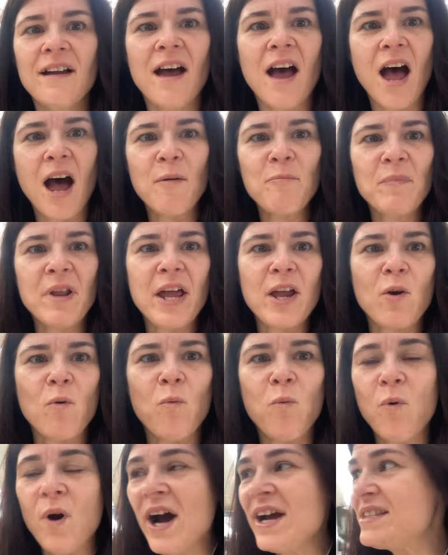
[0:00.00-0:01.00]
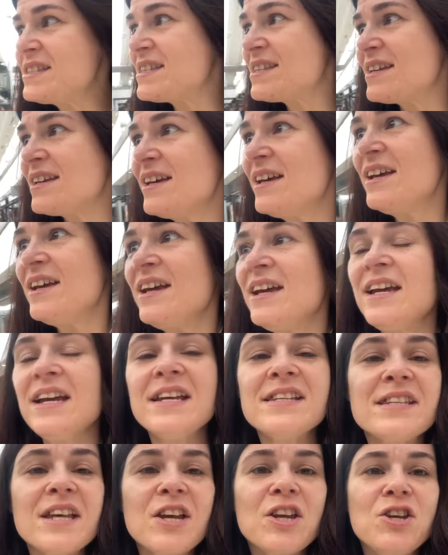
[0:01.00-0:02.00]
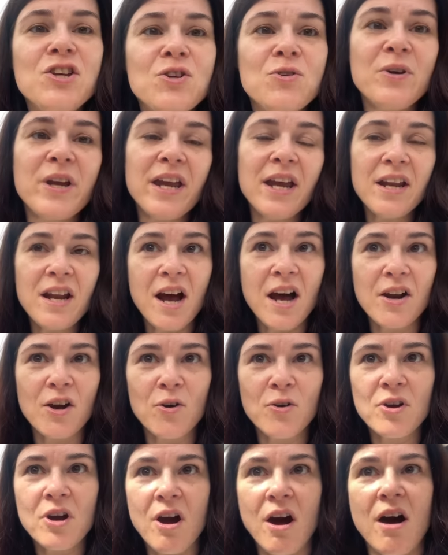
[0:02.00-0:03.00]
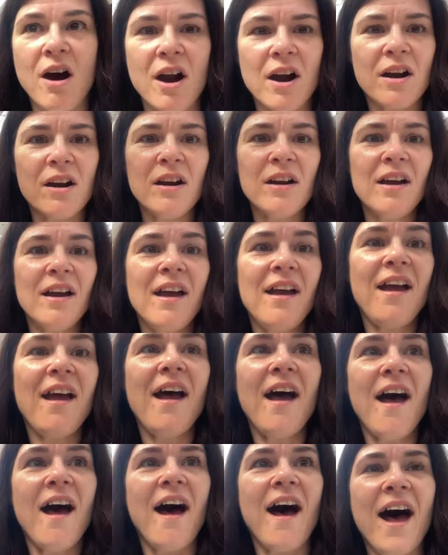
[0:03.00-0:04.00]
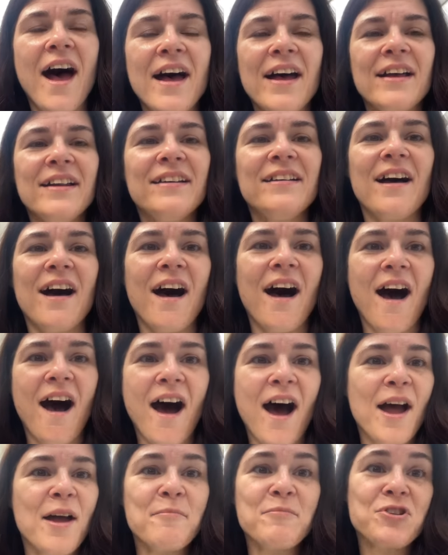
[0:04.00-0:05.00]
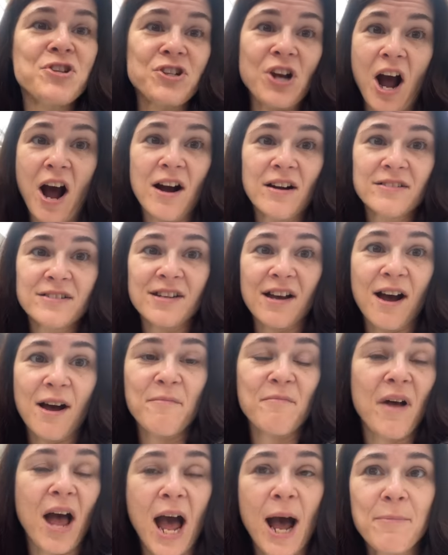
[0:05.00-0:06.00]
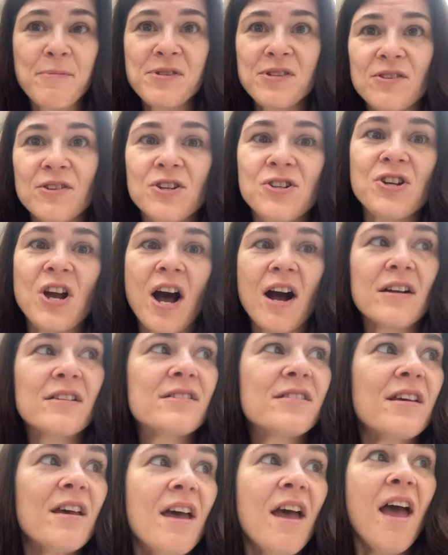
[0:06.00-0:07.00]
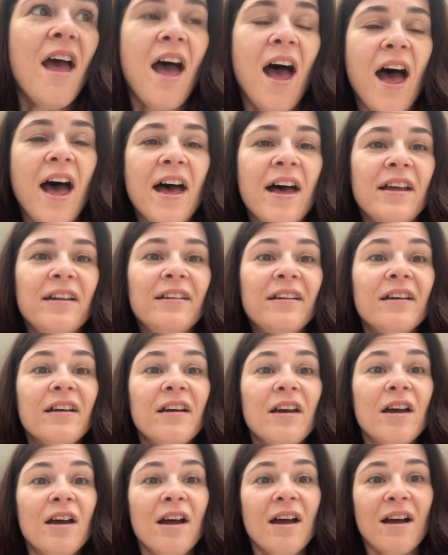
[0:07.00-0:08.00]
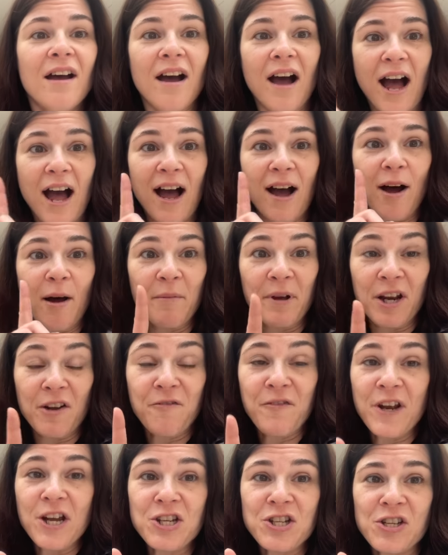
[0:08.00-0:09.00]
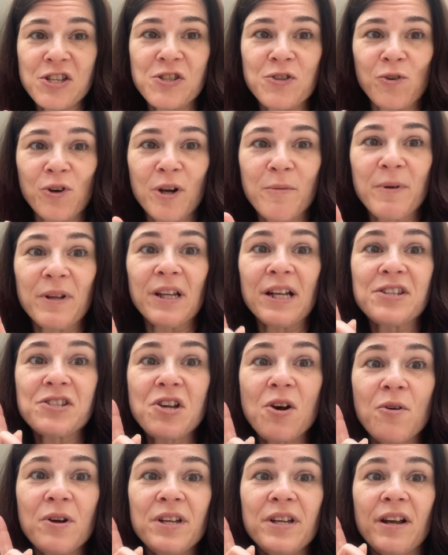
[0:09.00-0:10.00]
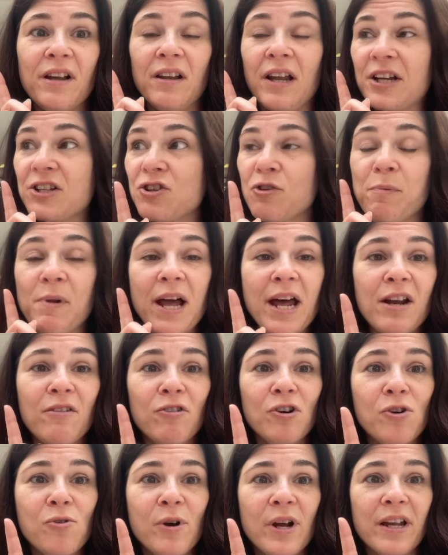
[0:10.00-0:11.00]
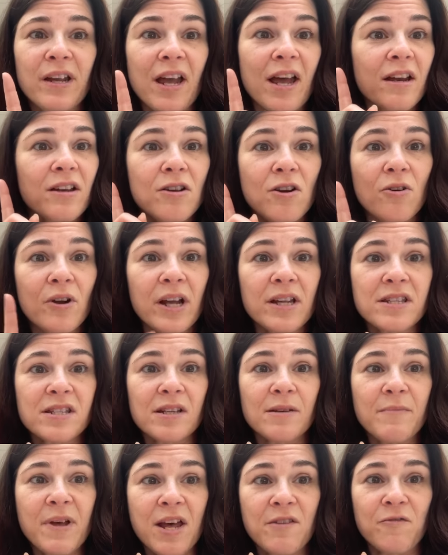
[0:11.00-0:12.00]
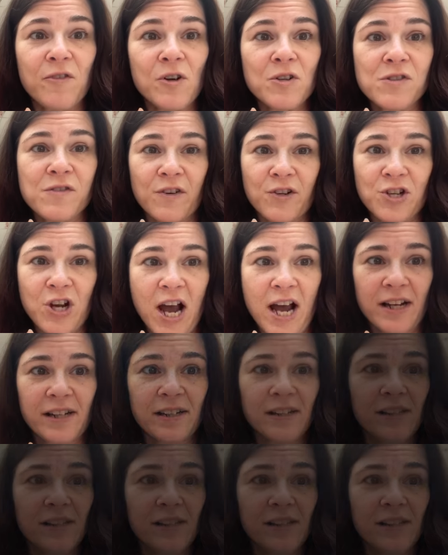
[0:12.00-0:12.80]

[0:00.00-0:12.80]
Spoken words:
I'm like, what? He's like, you cannot own a car. And I'm shocked. I'm absolutely shocked. And I'm gonna finish the story, but let's go into Electro Planet real quick and go get some headphones for Jack.